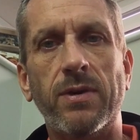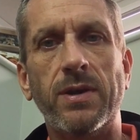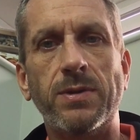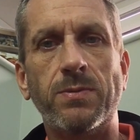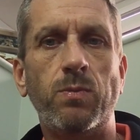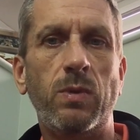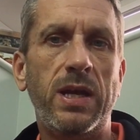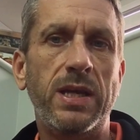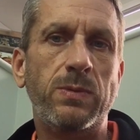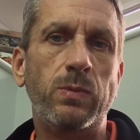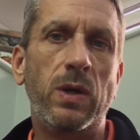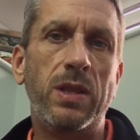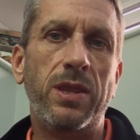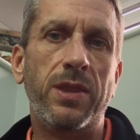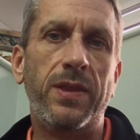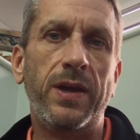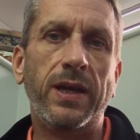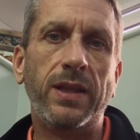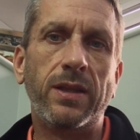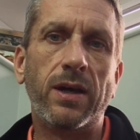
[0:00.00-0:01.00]
is one
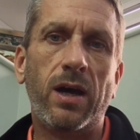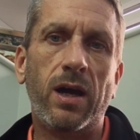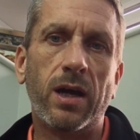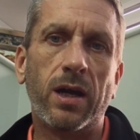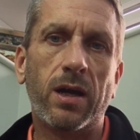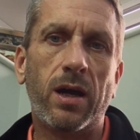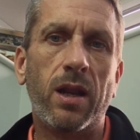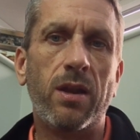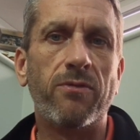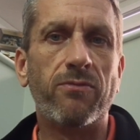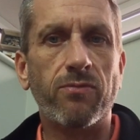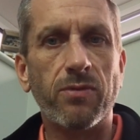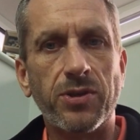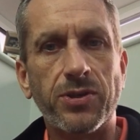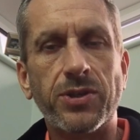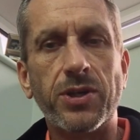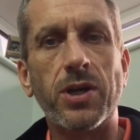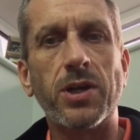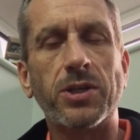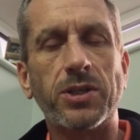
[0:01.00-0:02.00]
thing that I kind of
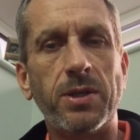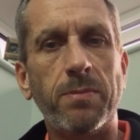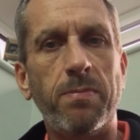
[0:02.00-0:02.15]
researched a